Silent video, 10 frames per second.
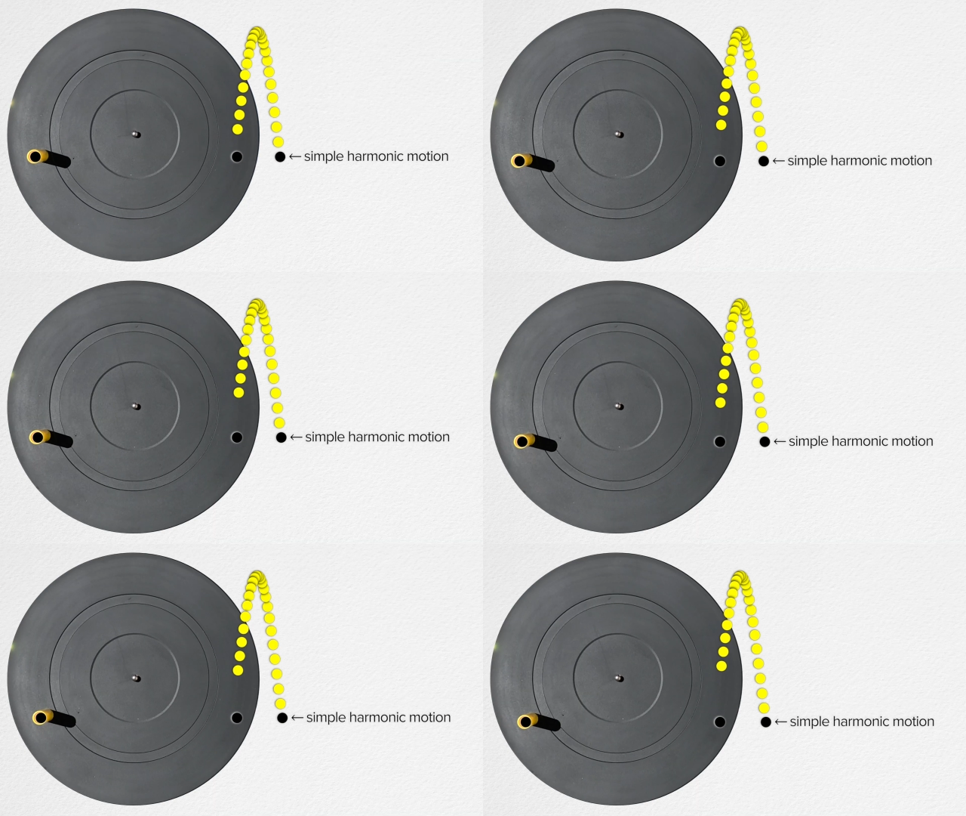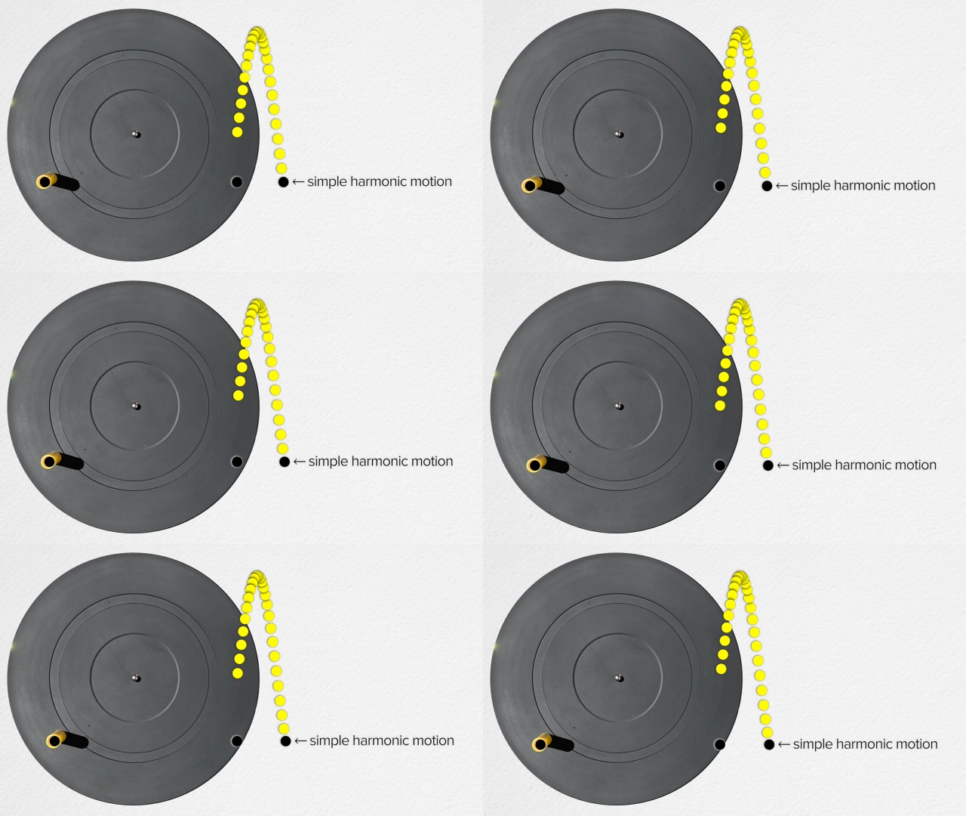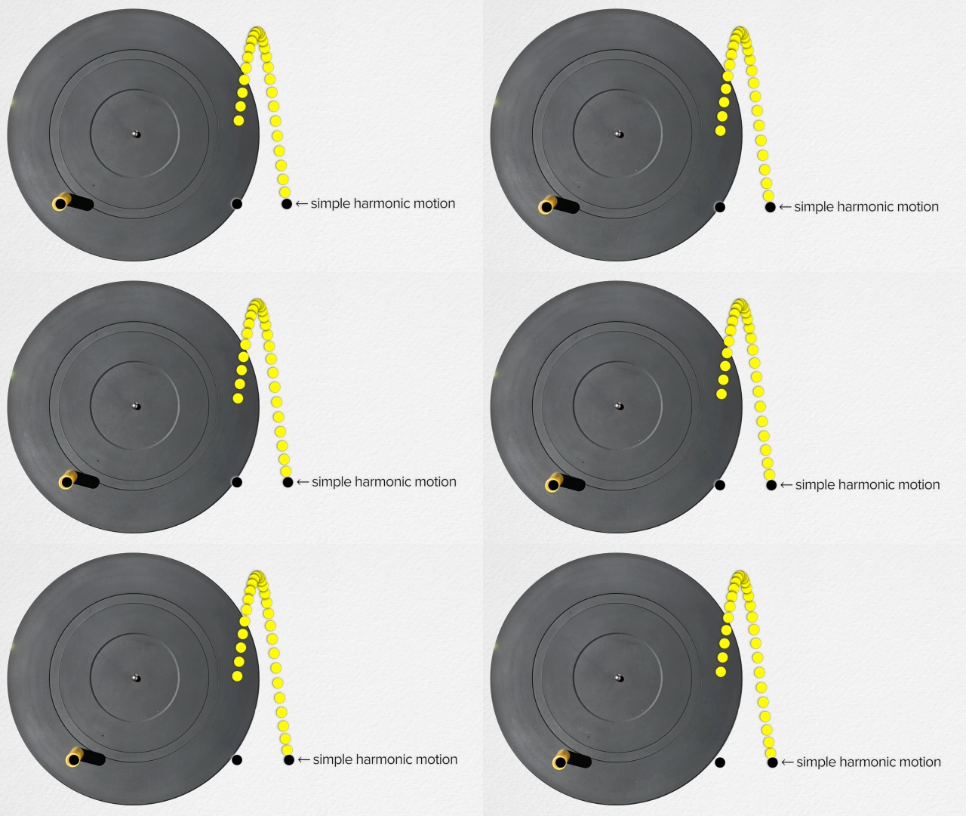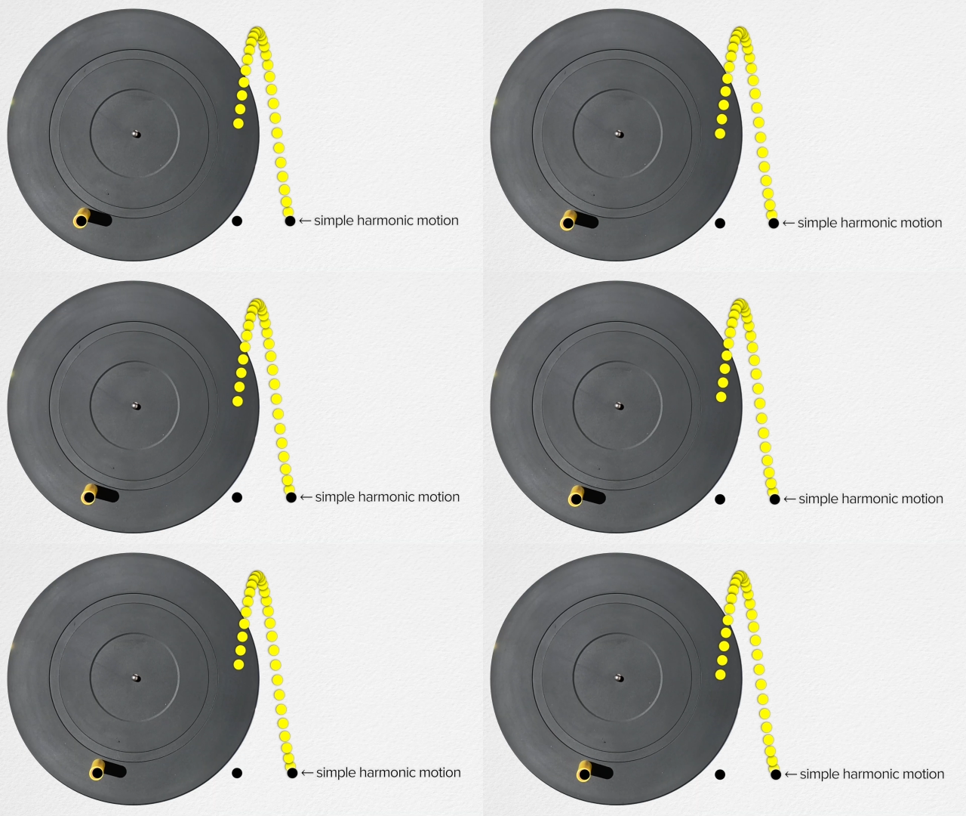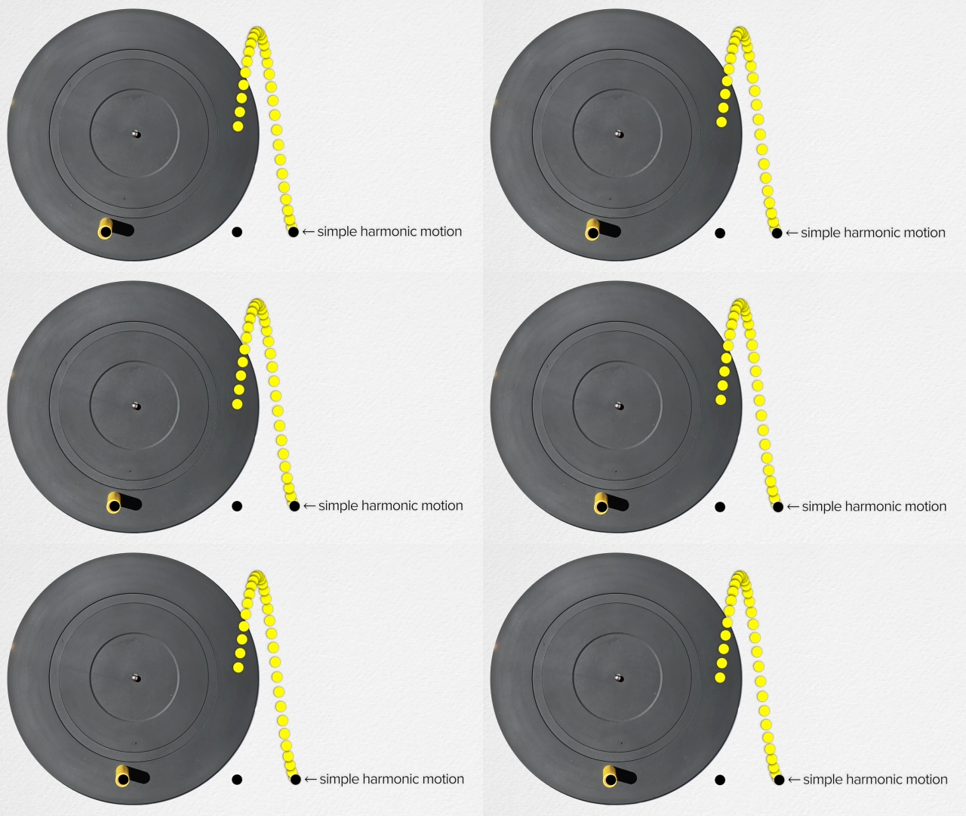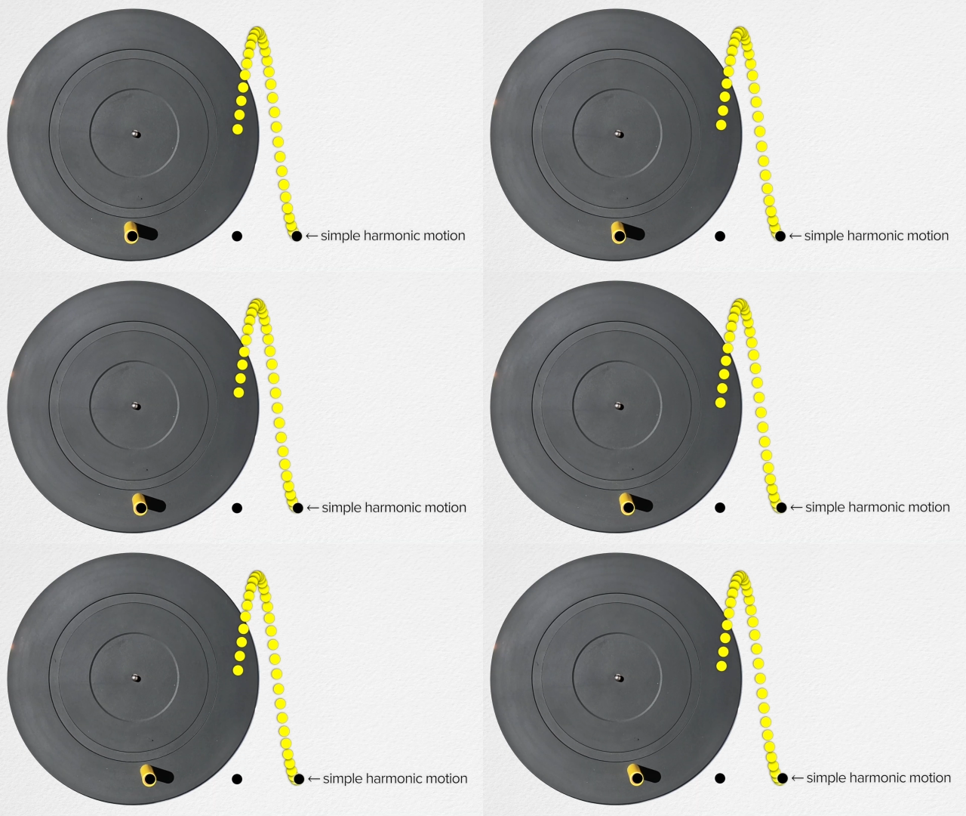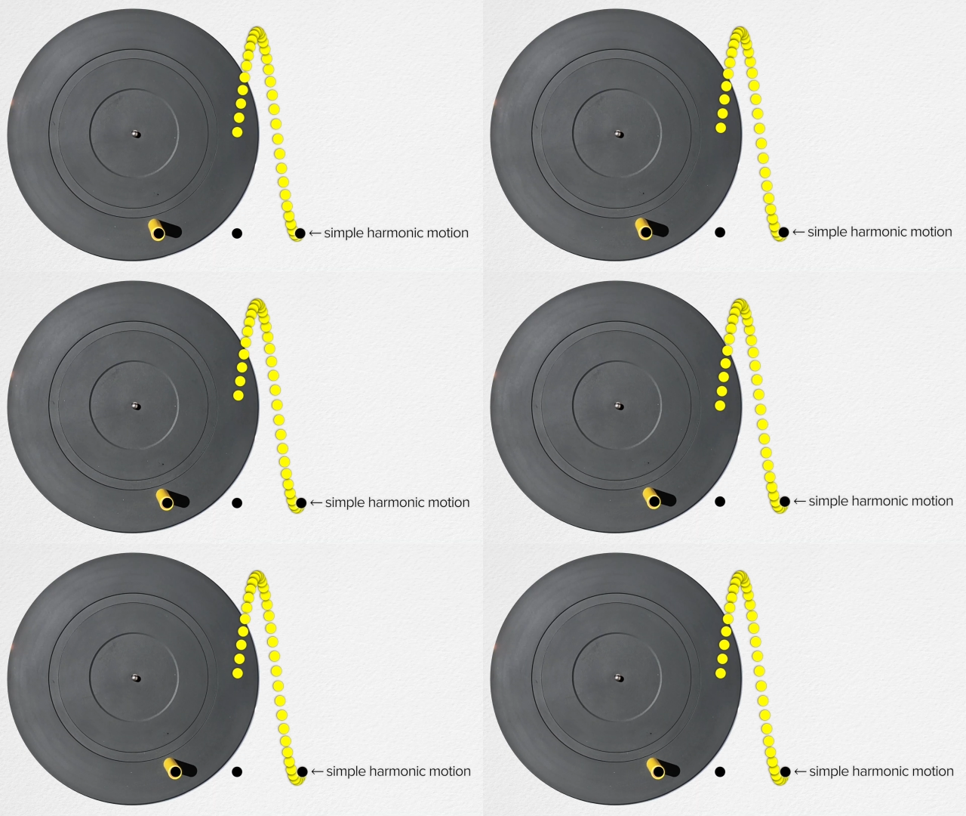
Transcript: Nobody's mouth can be seen.